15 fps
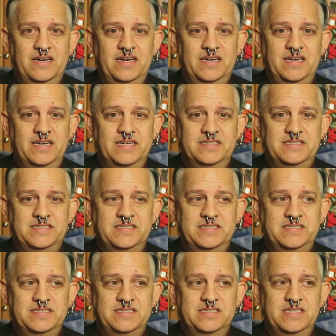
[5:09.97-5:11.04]
It,
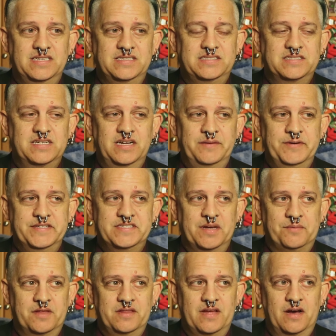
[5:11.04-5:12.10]
it's it's going to be
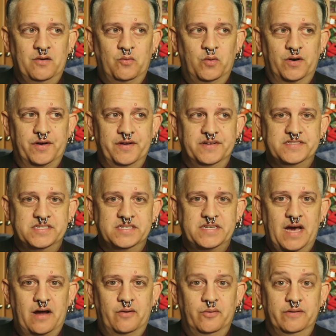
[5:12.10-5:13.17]
something that we're going to sit
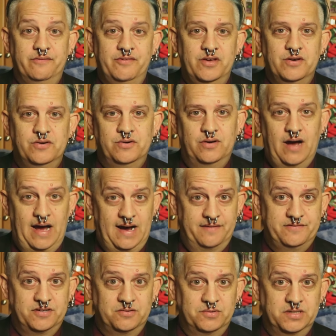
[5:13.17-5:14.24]
down and review
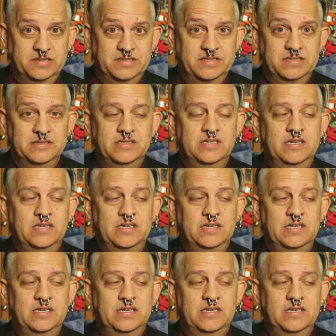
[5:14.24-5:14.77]
afterwards.